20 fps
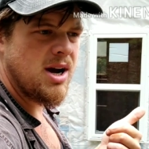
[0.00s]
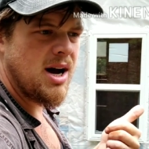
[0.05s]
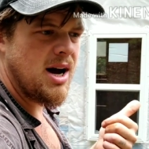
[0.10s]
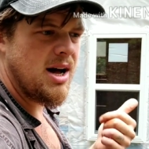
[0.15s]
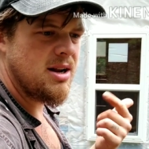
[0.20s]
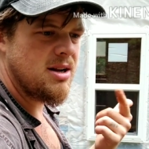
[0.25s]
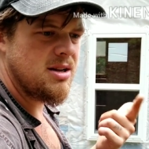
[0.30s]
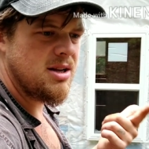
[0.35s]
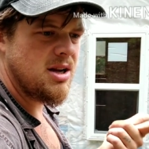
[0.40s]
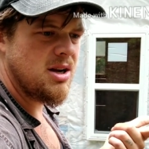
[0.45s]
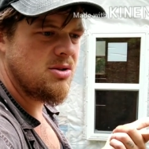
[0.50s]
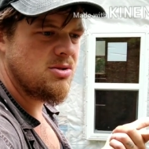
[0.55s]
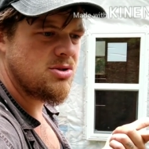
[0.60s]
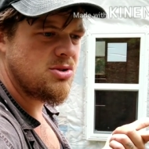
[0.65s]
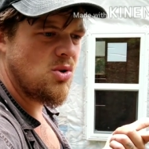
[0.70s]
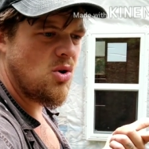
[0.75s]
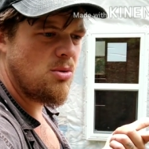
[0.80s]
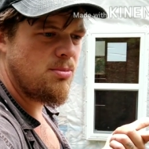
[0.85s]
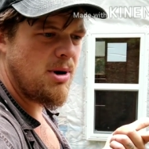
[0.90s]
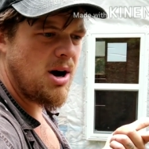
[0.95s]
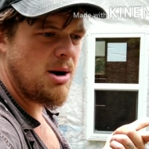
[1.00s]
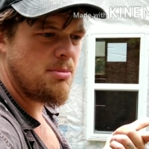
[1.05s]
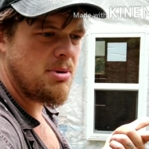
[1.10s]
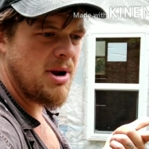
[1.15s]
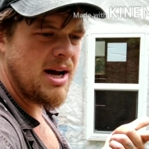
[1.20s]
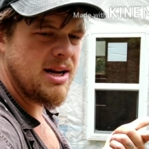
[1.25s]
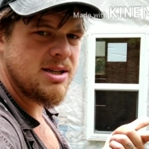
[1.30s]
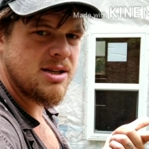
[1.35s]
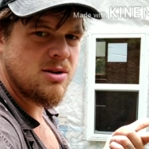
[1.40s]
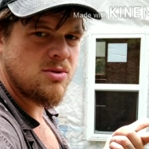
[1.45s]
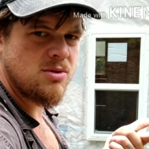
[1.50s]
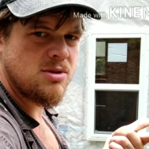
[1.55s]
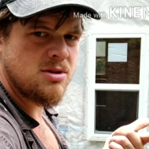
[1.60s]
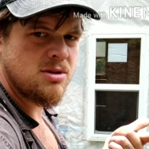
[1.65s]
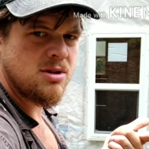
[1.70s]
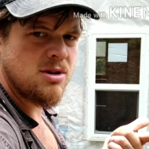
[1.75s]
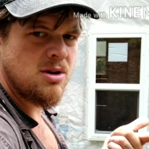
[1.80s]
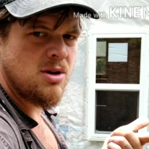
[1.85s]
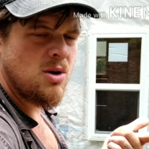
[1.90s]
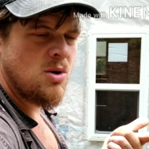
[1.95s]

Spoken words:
got, you know, store-bought plastic ones.